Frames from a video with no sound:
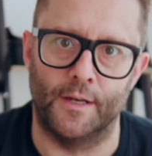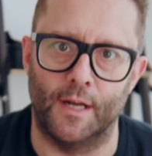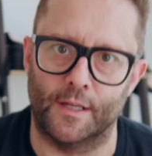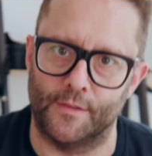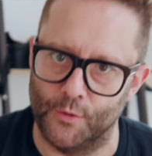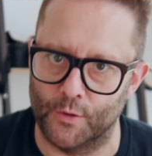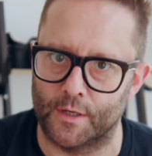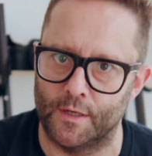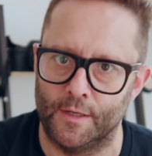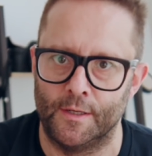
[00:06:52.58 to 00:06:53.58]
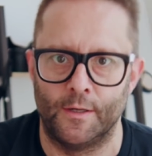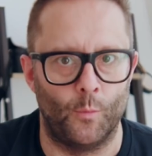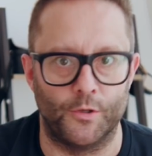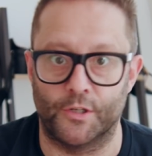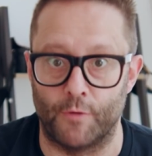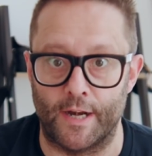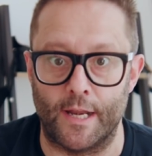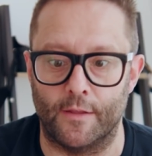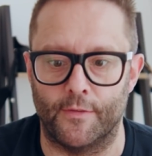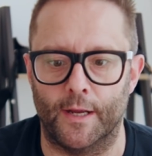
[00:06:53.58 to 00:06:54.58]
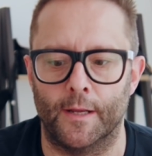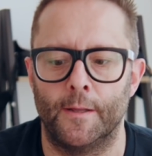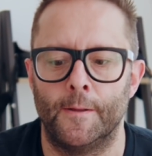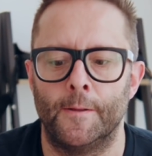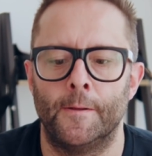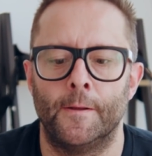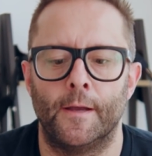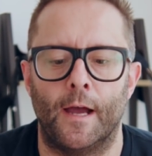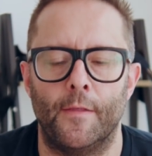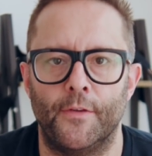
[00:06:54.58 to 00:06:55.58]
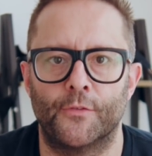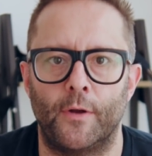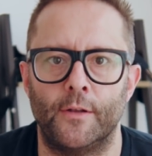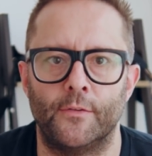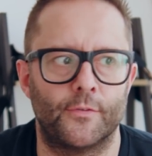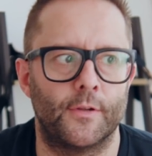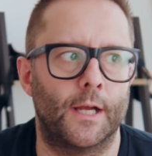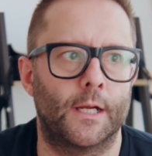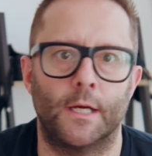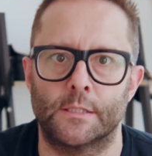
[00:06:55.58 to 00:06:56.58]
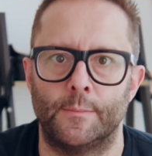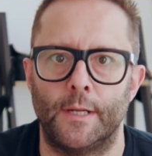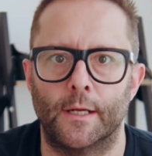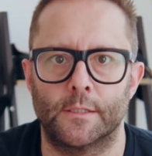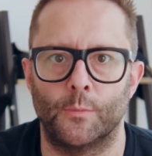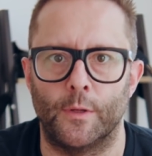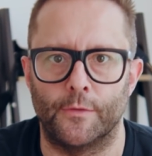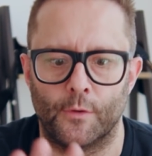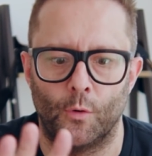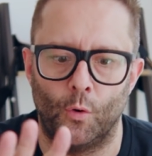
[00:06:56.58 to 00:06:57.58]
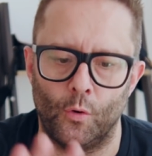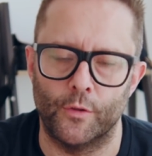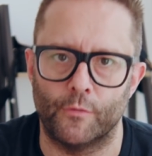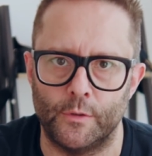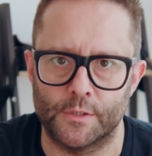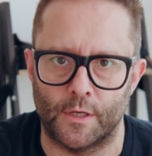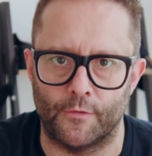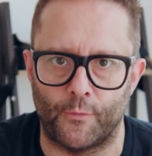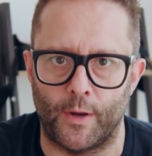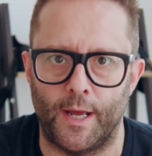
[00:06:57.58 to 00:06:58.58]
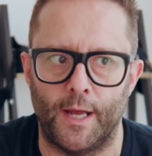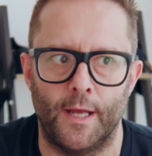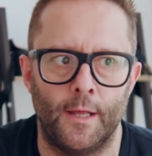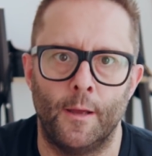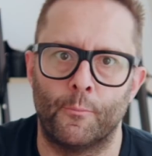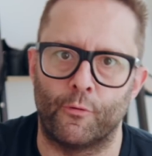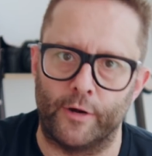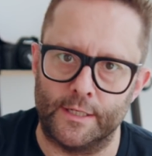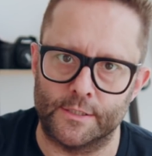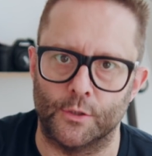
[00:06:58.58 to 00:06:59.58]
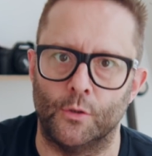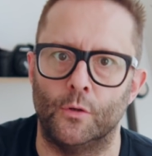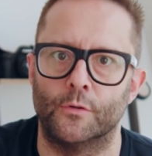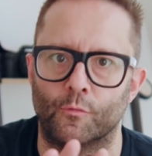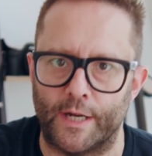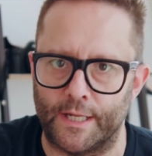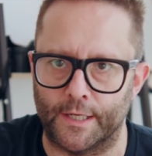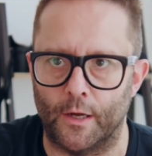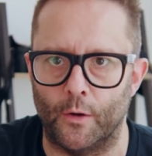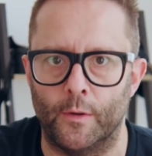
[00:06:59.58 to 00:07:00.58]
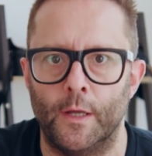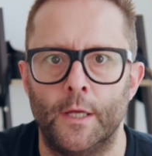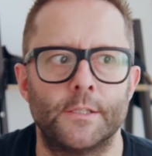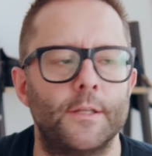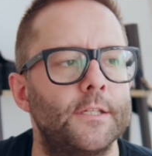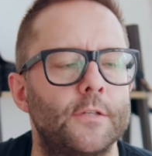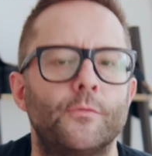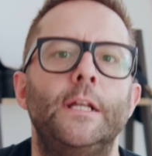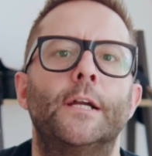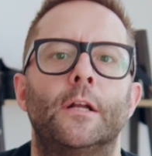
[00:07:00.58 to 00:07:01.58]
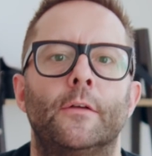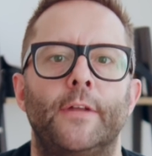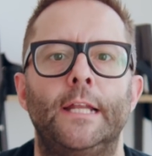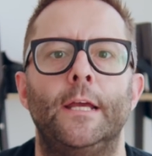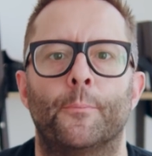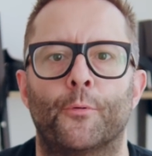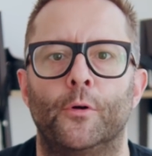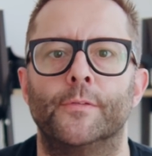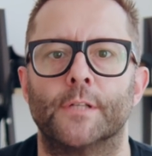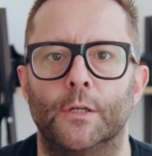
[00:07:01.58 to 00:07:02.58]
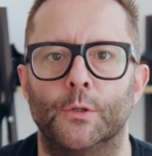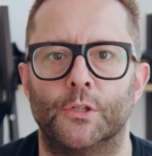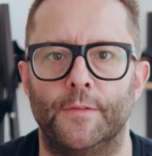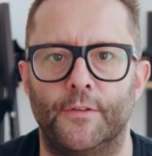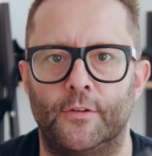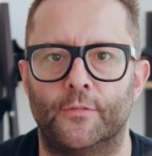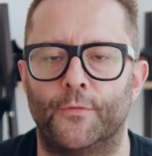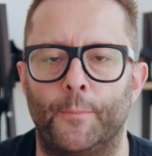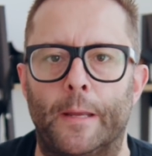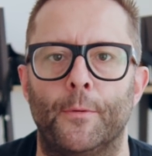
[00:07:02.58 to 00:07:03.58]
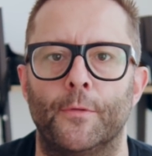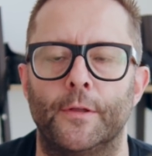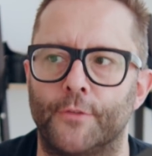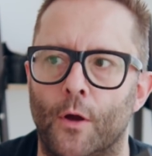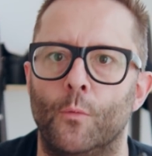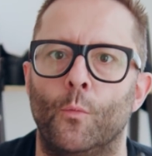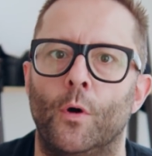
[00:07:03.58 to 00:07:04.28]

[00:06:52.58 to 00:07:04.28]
unlike the Nook, which could run anything. And this runs a custom Linux with all the Roon software pre-installed, ready to go. So this is really kind of an idiot-proof solution. This is for people that don't